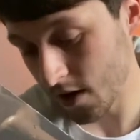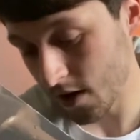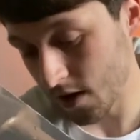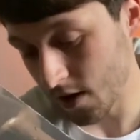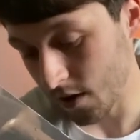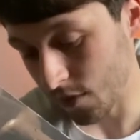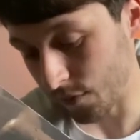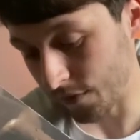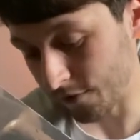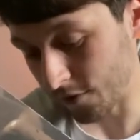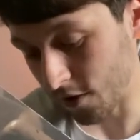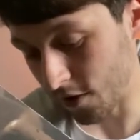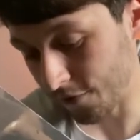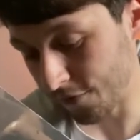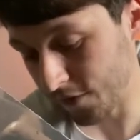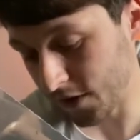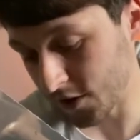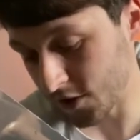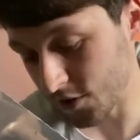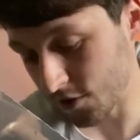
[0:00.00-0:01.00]
We've got a
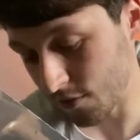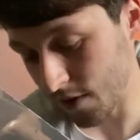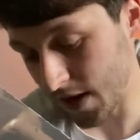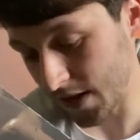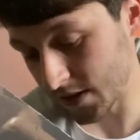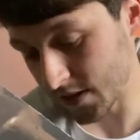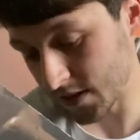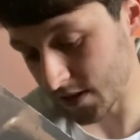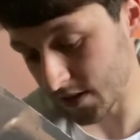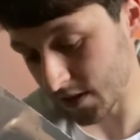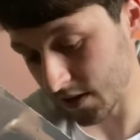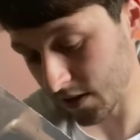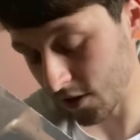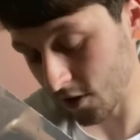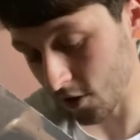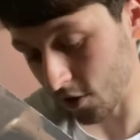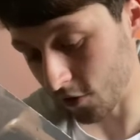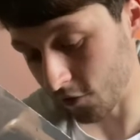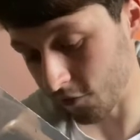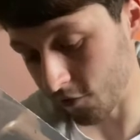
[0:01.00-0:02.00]
featurette
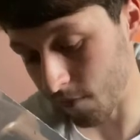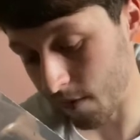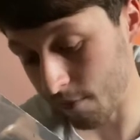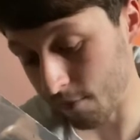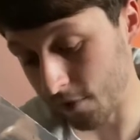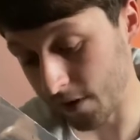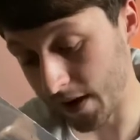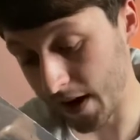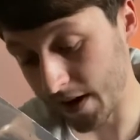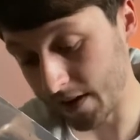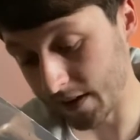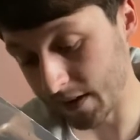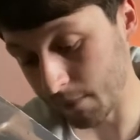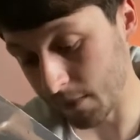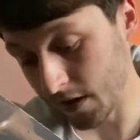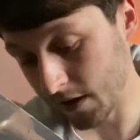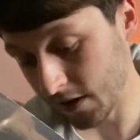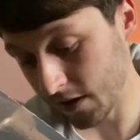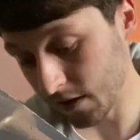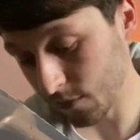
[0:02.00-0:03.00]
called Remembering Andy
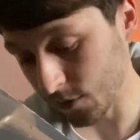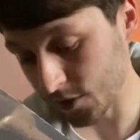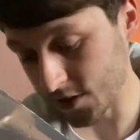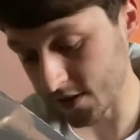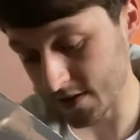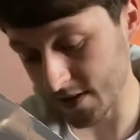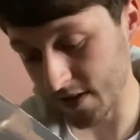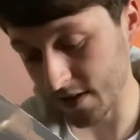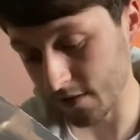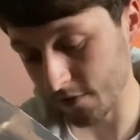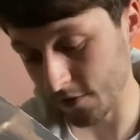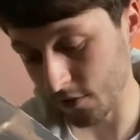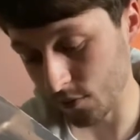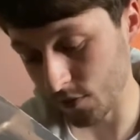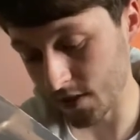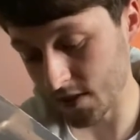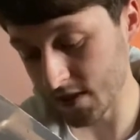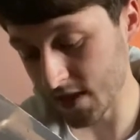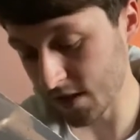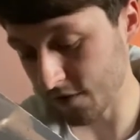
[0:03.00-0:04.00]
Milligan, which is an interview
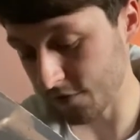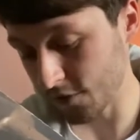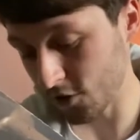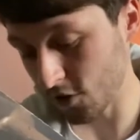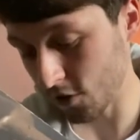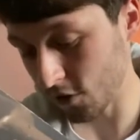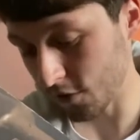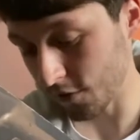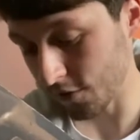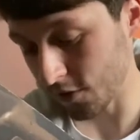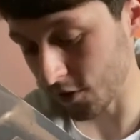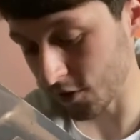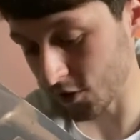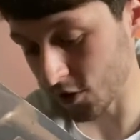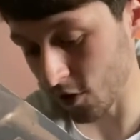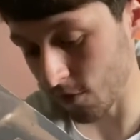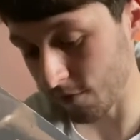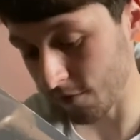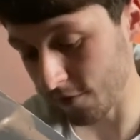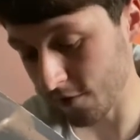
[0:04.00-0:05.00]
with set photographer
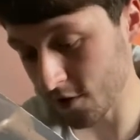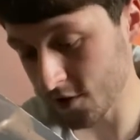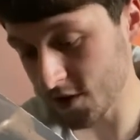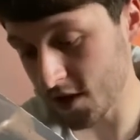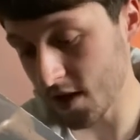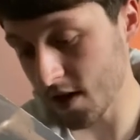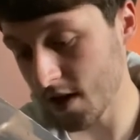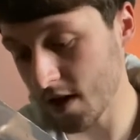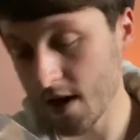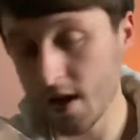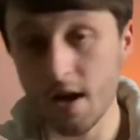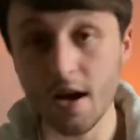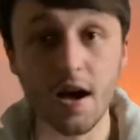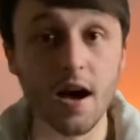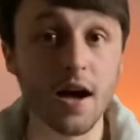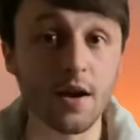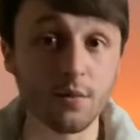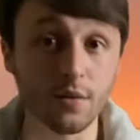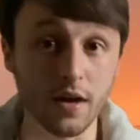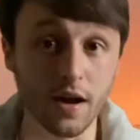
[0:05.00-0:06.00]
Tom Vozza,
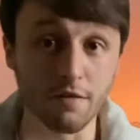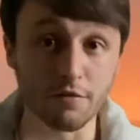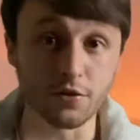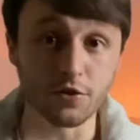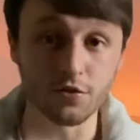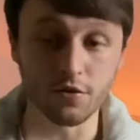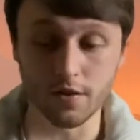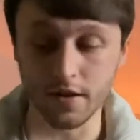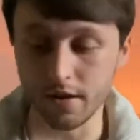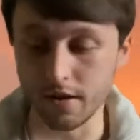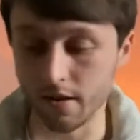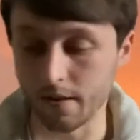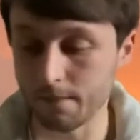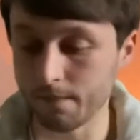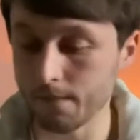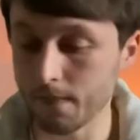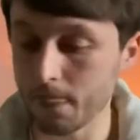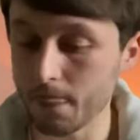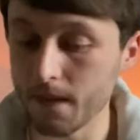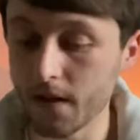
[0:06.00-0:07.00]
and we have a trailer.
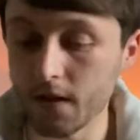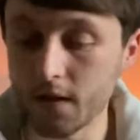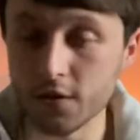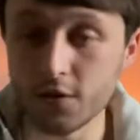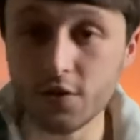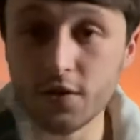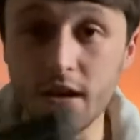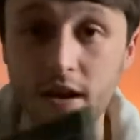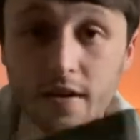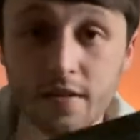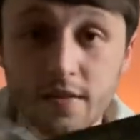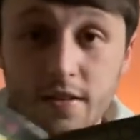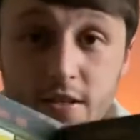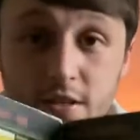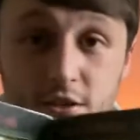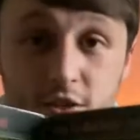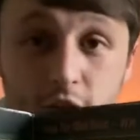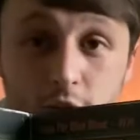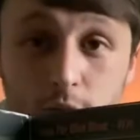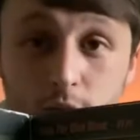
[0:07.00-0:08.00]
So yeah,
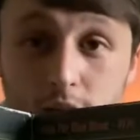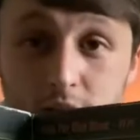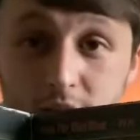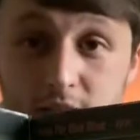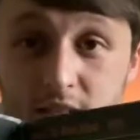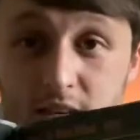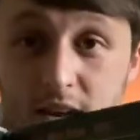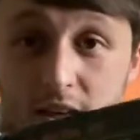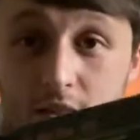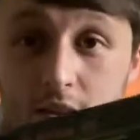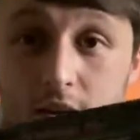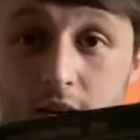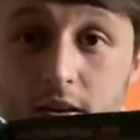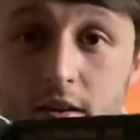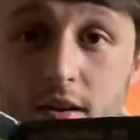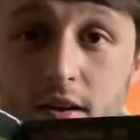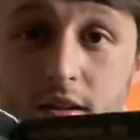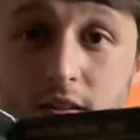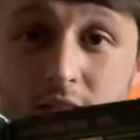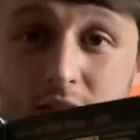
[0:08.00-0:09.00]
these two played together.
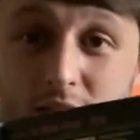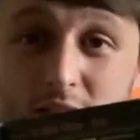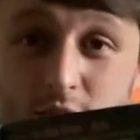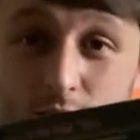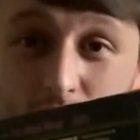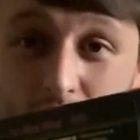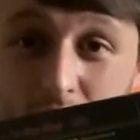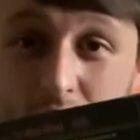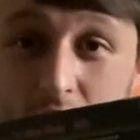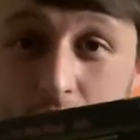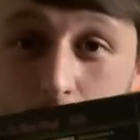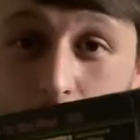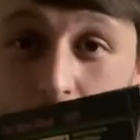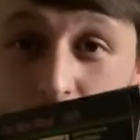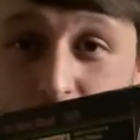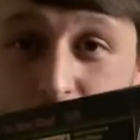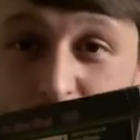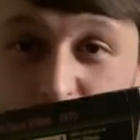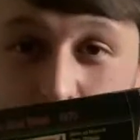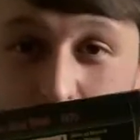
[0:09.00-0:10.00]
This was the A
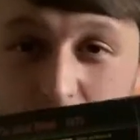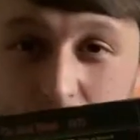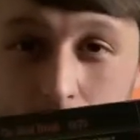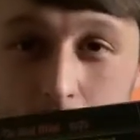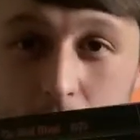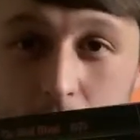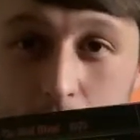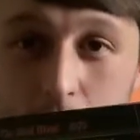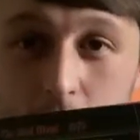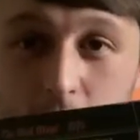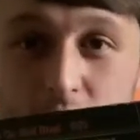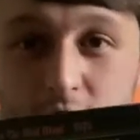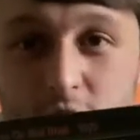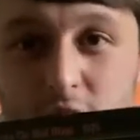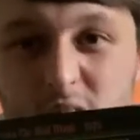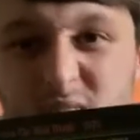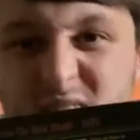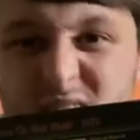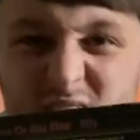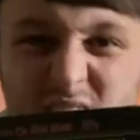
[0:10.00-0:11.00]
picture, this was the B
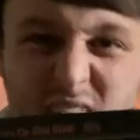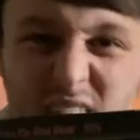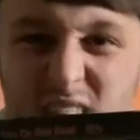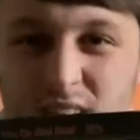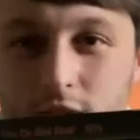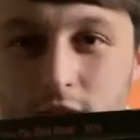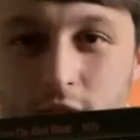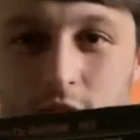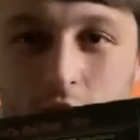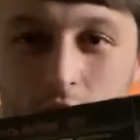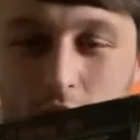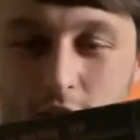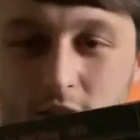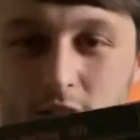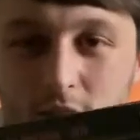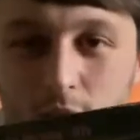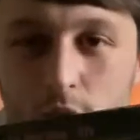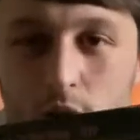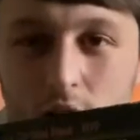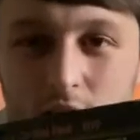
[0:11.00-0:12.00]
picture. You can sort of
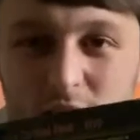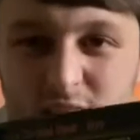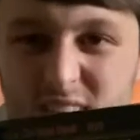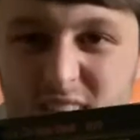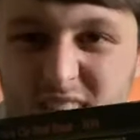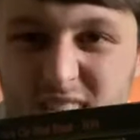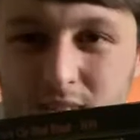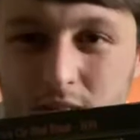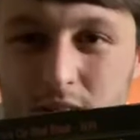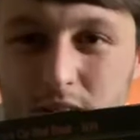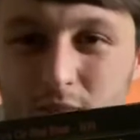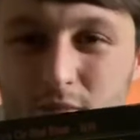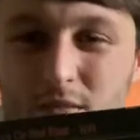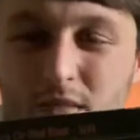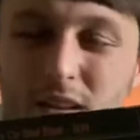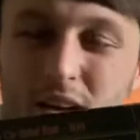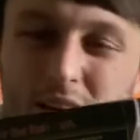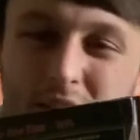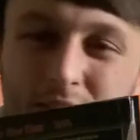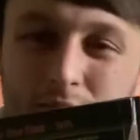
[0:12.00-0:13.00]
see why this is
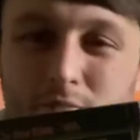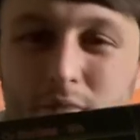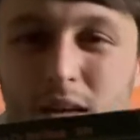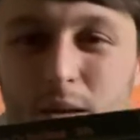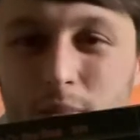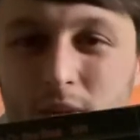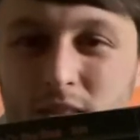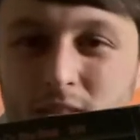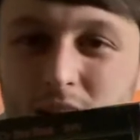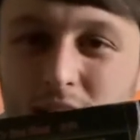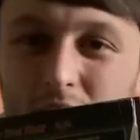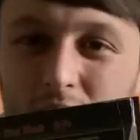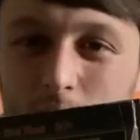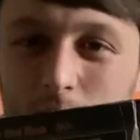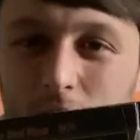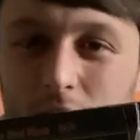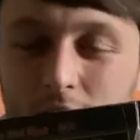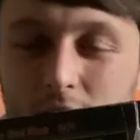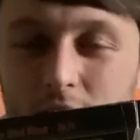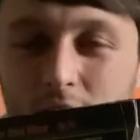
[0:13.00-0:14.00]
maybe slightly
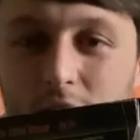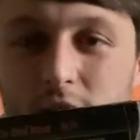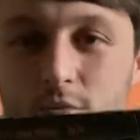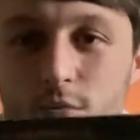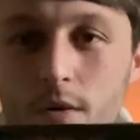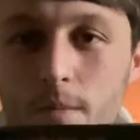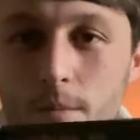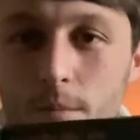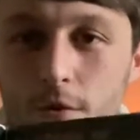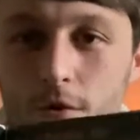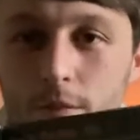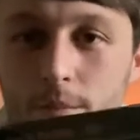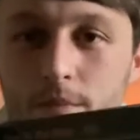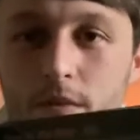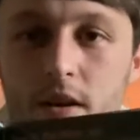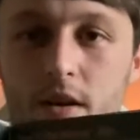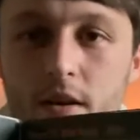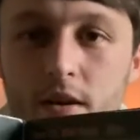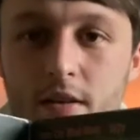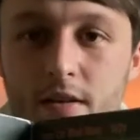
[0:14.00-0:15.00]
better than this one, but
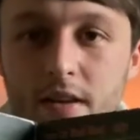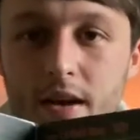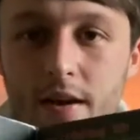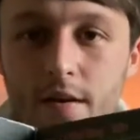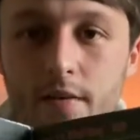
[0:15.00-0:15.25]
yeah.